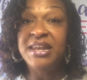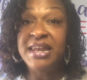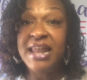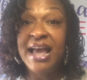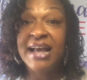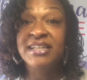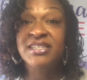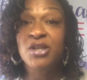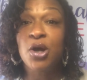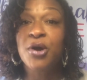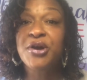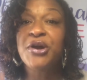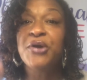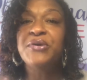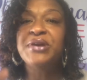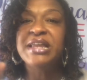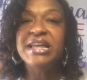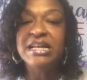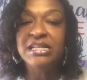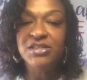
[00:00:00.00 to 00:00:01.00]
next are your
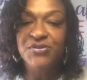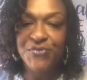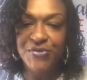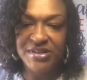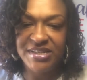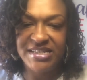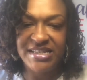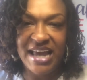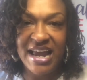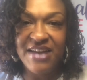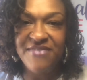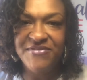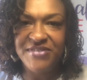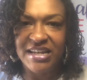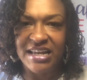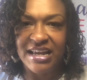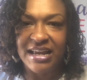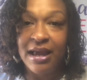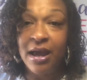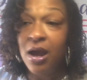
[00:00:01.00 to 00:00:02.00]
needs for
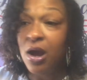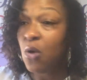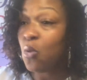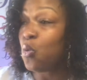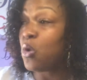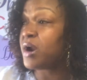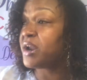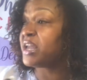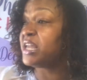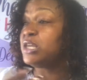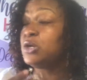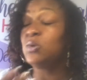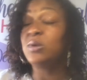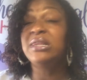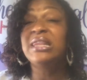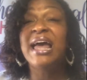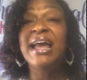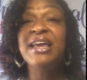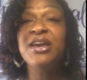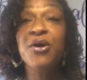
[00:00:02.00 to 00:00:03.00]
safety. Where can you
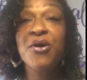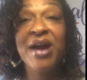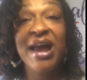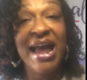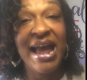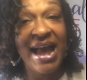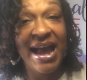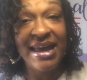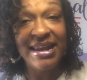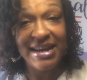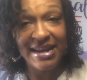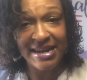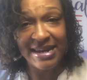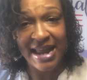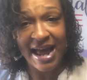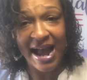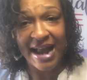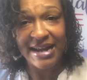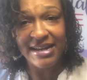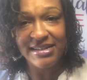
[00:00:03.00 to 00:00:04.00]
lay your head at
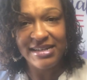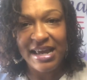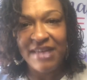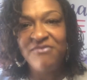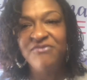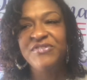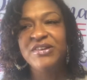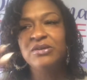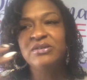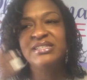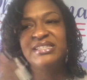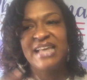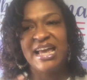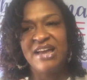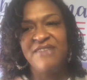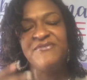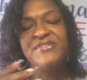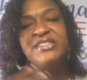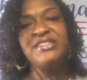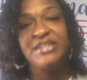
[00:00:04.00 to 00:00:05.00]
night and feel
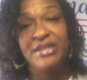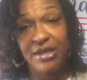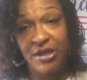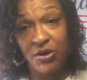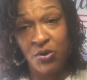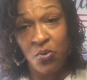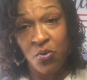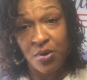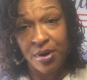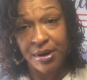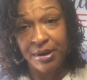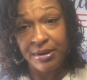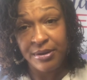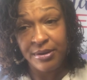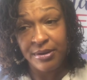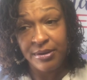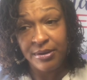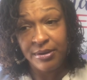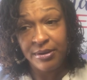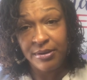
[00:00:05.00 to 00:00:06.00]
safe and secure?
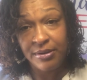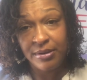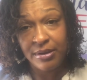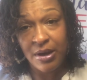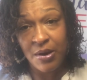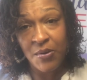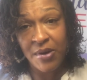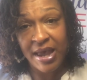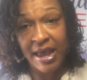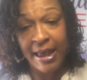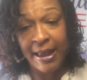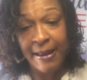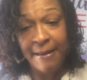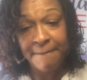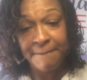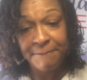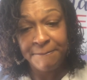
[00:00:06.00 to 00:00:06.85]
Okay?